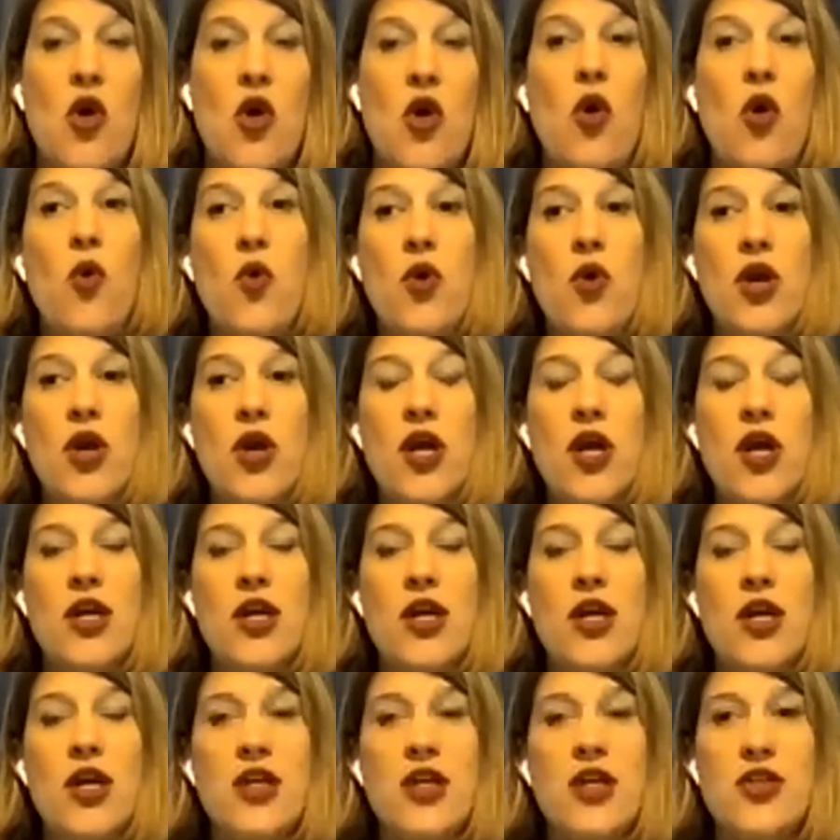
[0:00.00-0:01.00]
Or
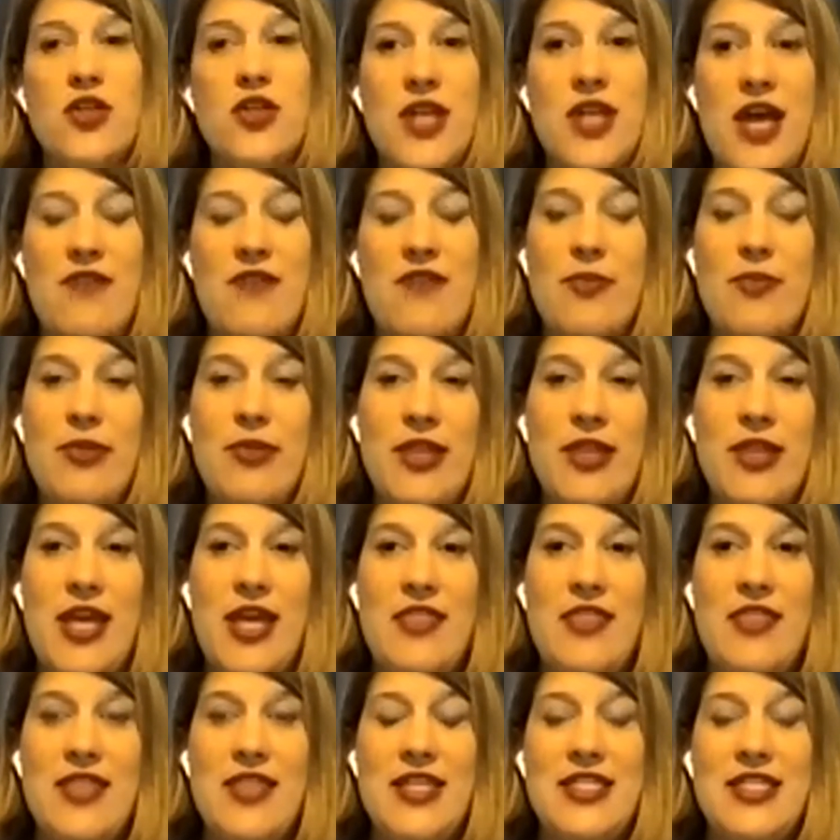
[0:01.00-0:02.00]
you can have a plan
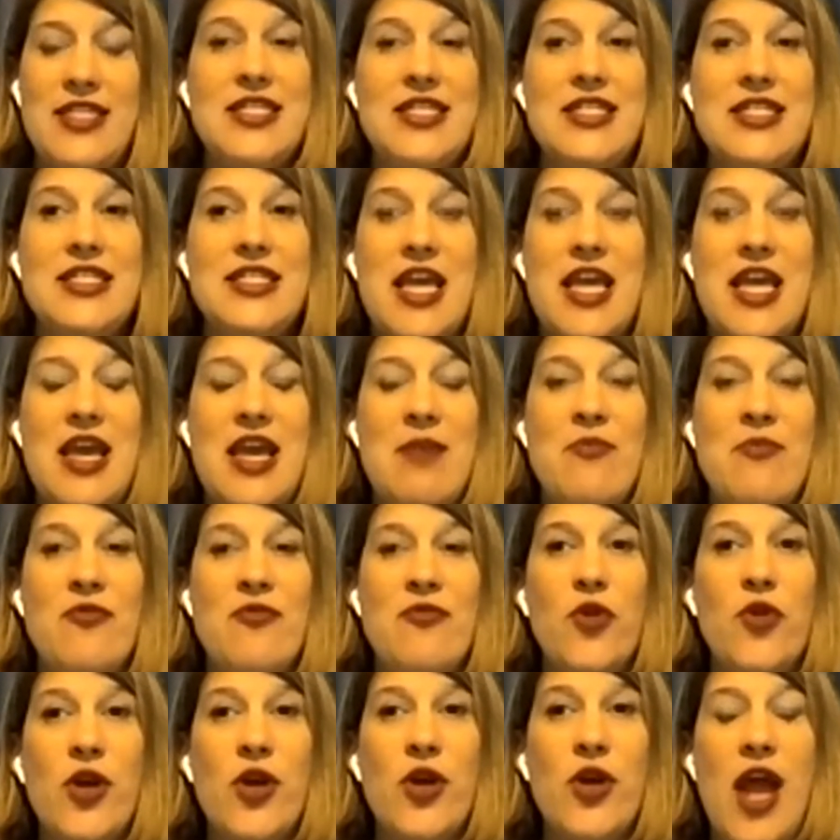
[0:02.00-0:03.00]
that's the same
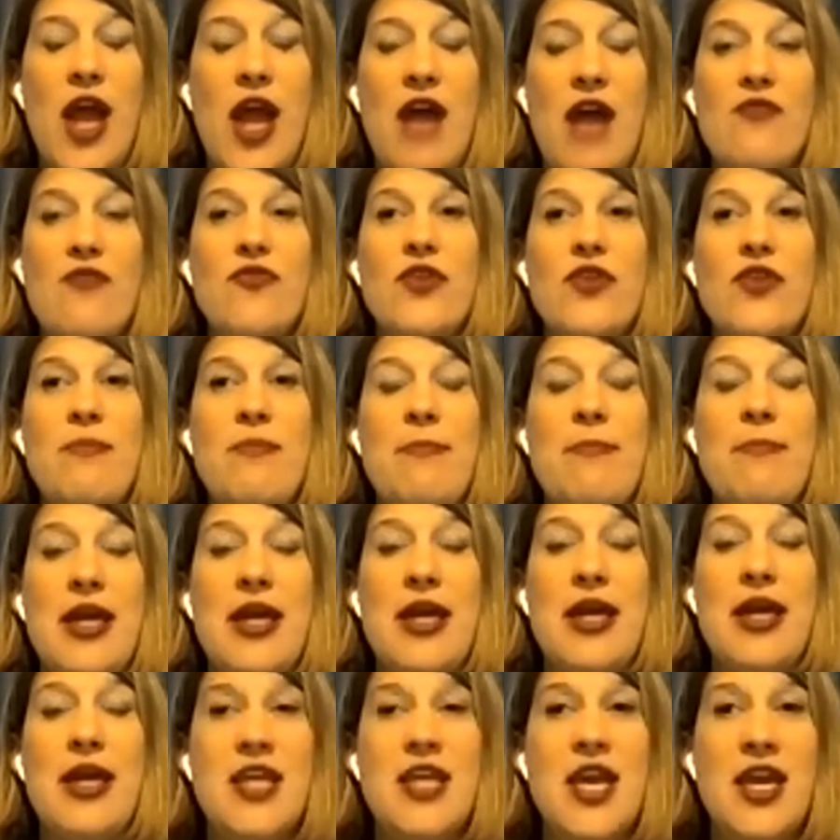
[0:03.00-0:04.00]
for every
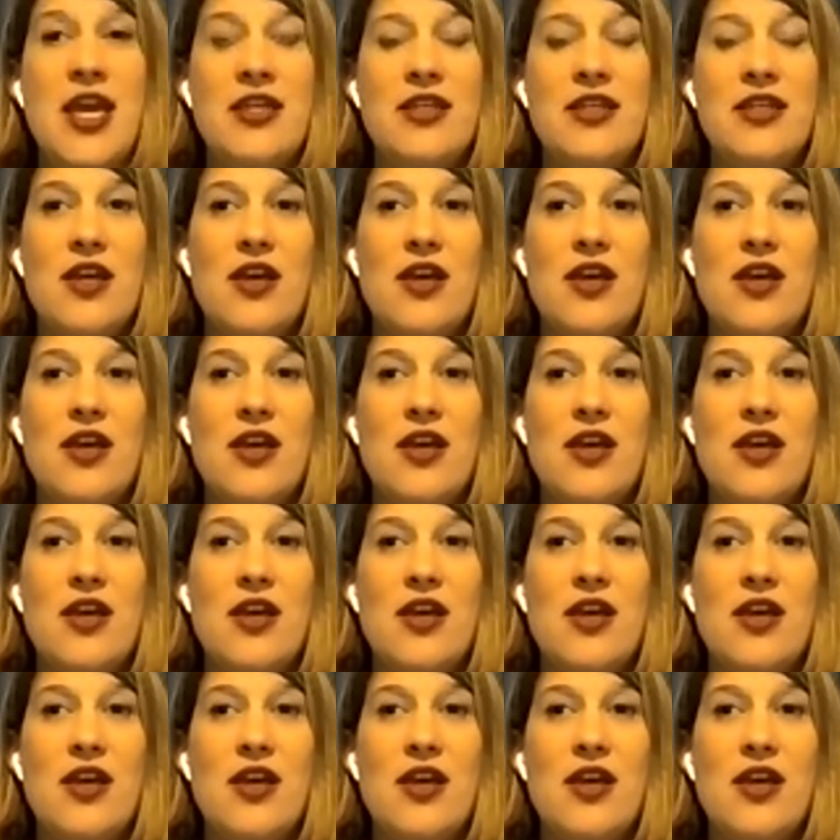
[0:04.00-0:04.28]
Monday,